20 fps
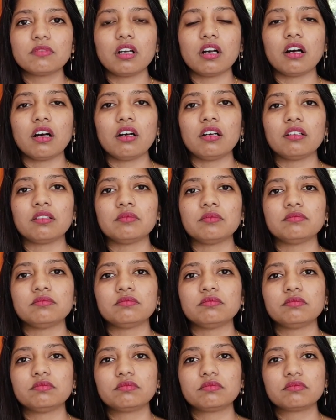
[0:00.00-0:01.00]

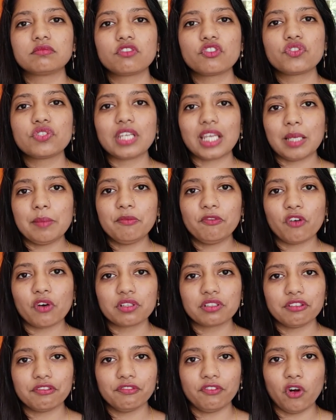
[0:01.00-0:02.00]
um, shape for the